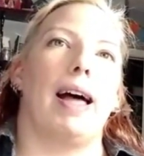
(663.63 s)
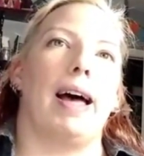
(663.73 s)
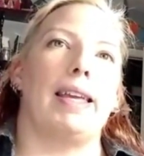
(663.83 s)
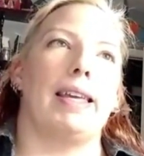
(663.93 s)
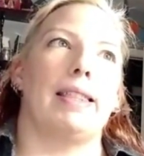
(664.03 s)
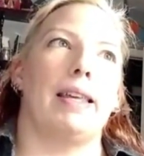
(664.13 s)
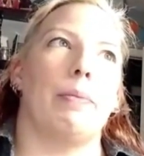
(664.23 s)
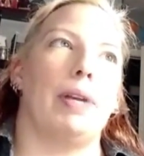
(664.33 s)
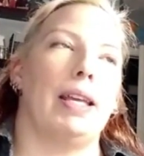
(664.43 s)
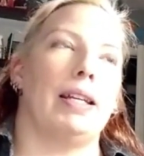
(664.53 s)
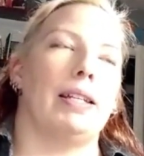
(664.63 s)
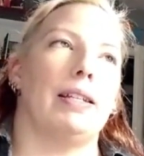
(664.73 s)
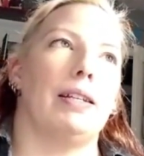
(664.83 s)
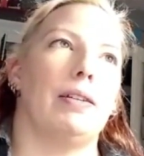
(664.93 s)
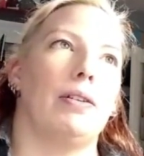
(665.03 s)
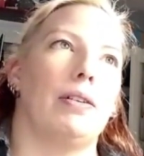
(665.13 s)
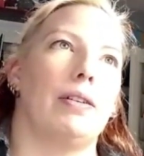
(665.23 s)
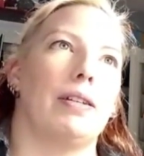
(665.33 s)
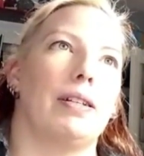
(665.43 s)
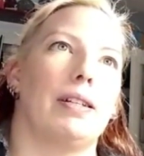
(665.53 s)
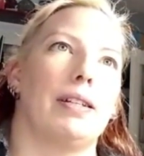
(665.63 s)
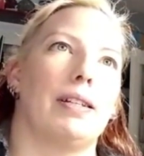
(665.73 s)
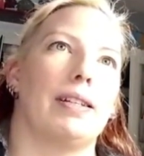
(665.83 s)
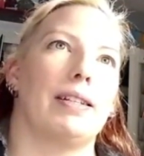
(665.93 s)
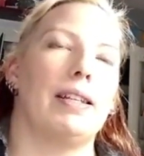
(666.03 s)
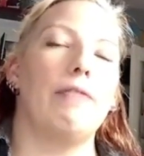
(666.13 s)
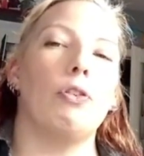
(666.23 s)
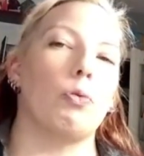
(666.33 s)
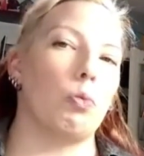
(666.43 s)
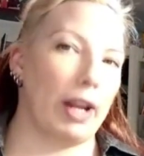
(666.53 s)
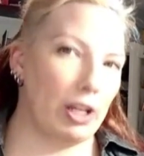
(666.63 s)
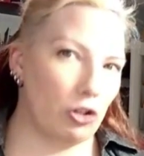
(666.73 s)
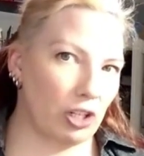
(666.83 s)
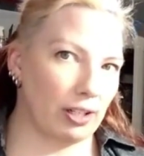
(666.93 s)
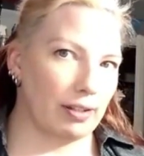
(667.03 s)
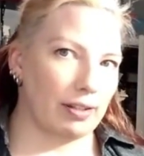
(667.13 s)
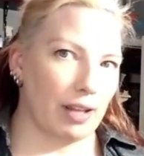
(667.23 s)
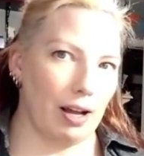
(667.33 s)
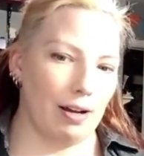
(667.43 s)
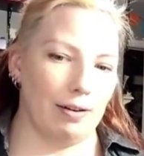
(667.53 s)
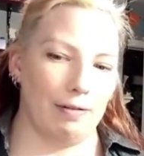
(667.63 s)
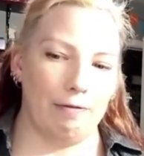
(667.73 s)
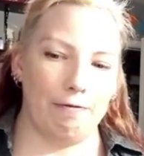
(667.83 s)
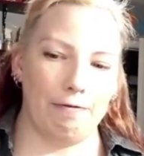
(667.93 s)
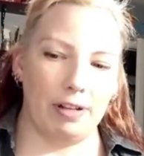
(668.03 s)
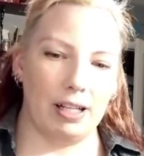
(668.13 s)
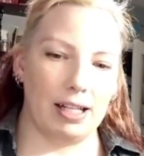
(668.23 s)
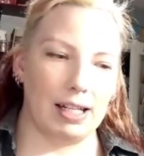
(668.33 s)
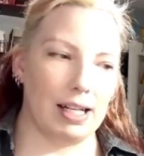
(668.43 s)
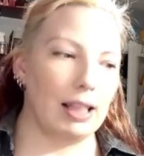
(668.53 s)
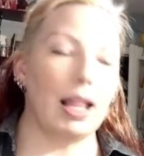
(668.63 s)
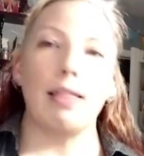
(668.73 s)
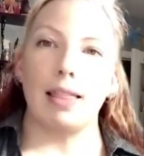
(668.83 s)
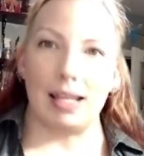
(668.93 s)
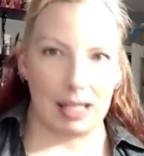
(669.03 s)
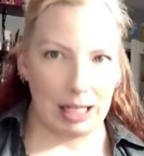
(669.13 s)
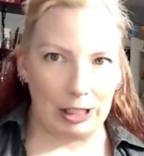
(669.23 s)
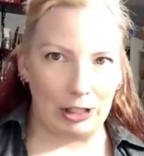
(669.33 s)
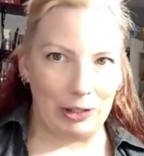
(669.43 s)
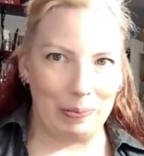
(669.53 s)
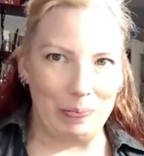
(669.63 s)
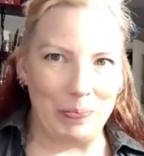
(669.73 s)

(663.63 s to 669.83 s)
I get them in different ranges of cleanliness.